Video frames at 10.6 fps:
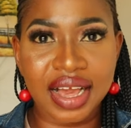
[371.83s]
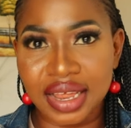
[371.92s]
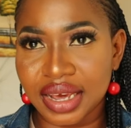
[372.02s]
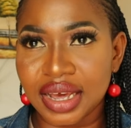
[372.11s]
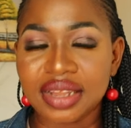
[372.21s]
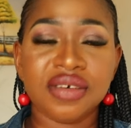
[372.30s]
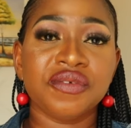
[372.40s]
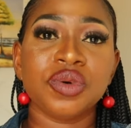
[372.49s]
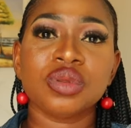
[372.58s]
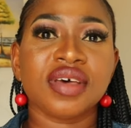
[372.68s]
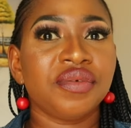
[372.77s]
Ghana, at the
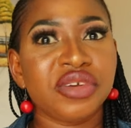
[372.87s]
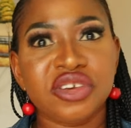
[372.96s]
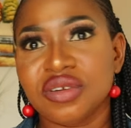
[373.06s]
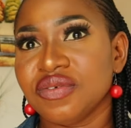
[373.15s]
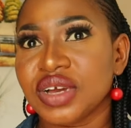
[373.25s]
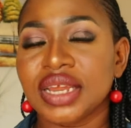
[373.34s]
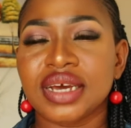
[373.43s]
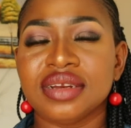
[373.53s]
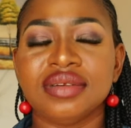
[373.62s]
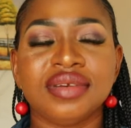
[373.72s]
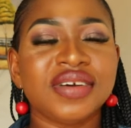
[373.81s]
Volta region of Ghana.